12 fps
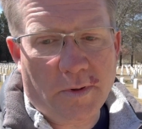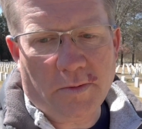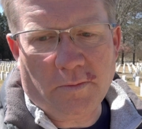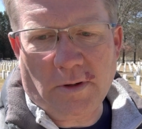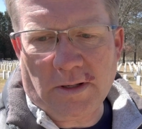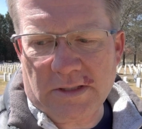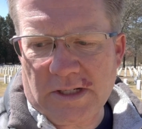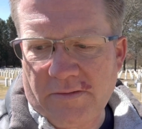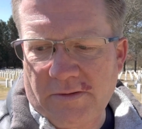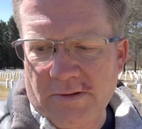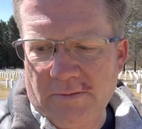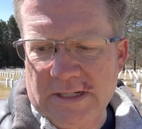
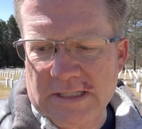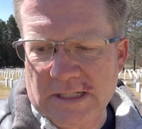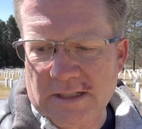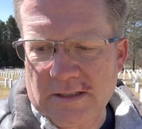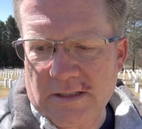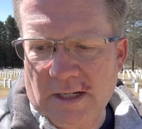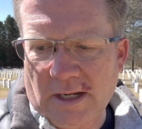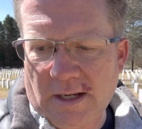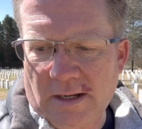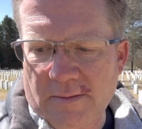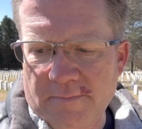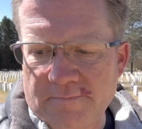relatively recent,
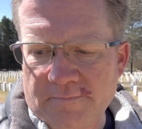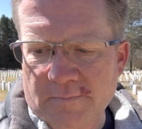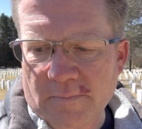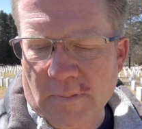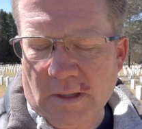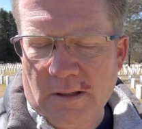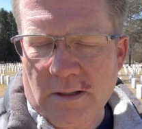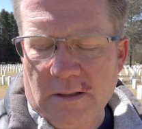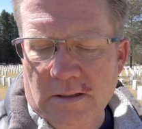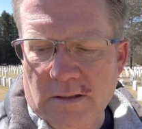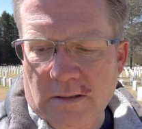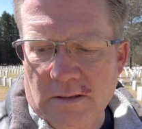um,
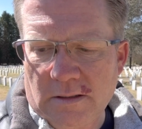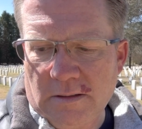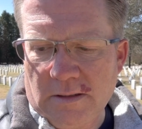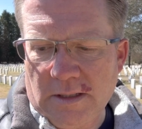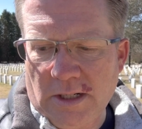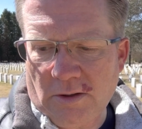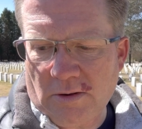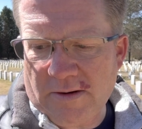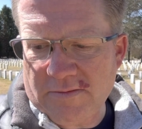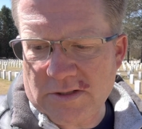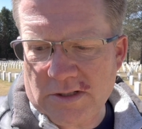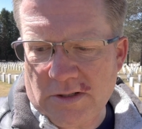you know,
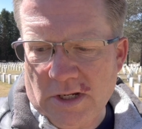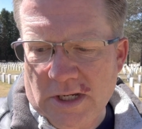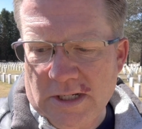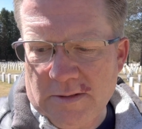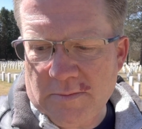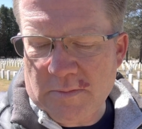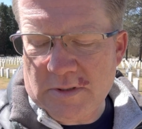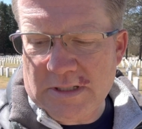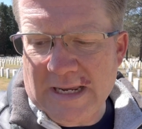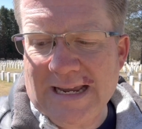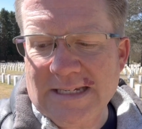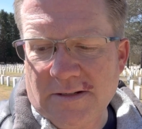graves,
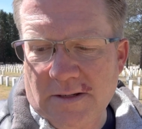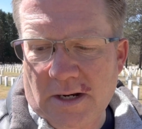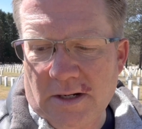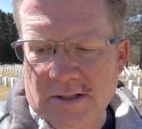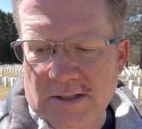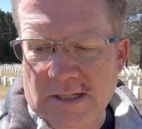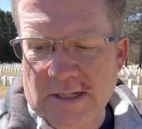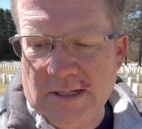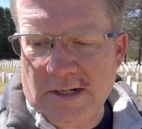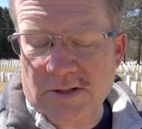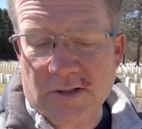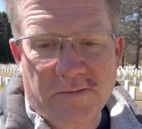days, uh,
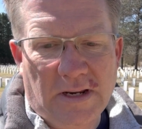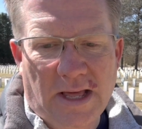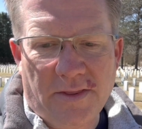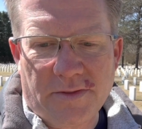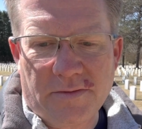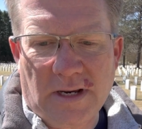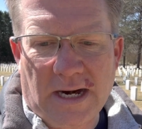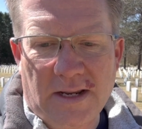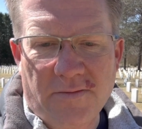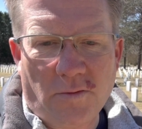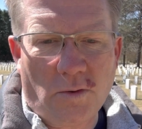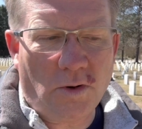years of death,
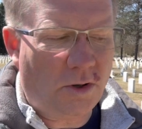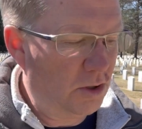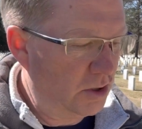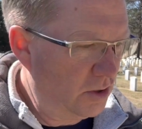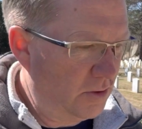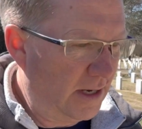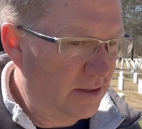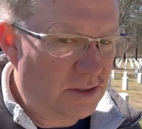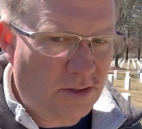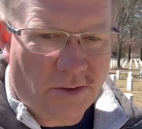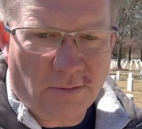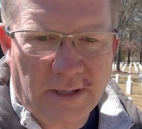94,
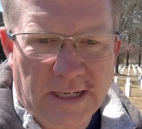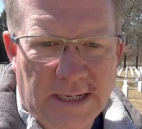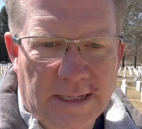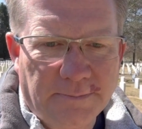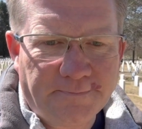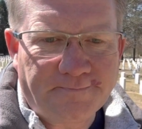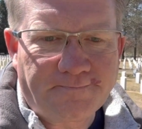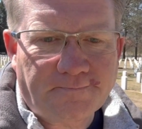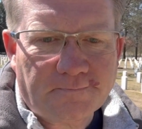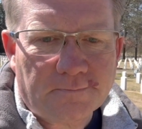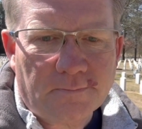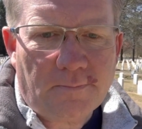2003,
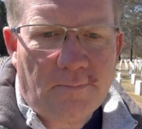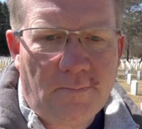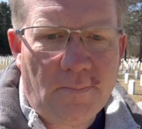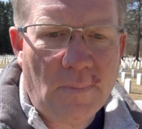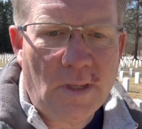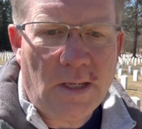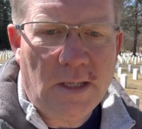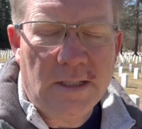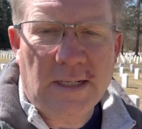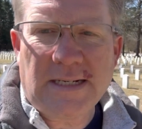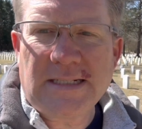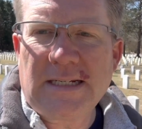
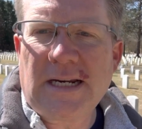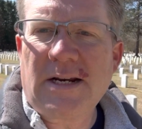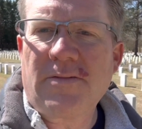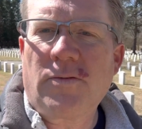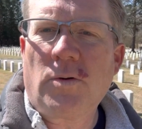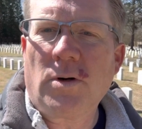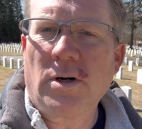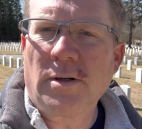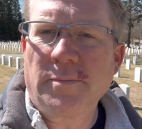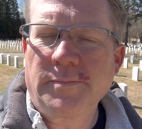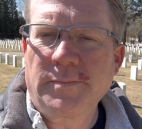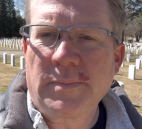
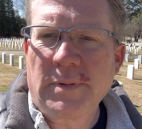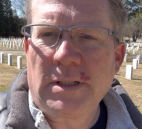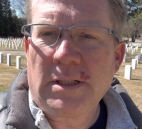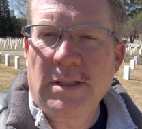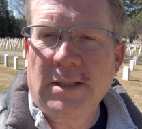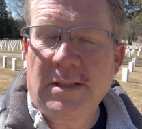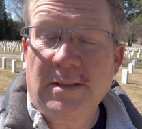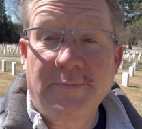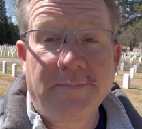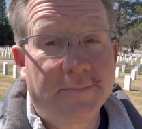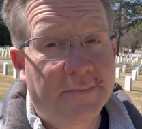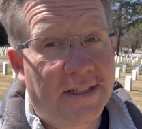1994,
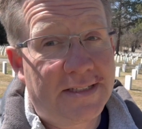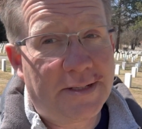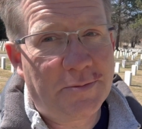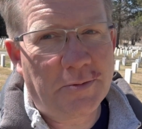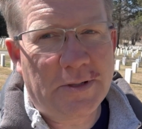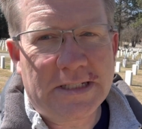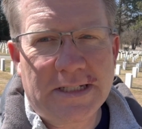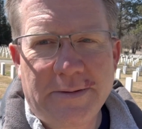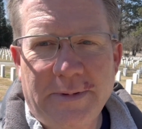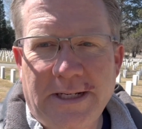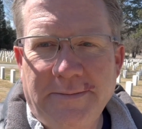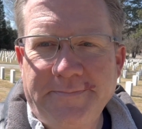seems recent to
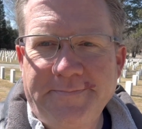me.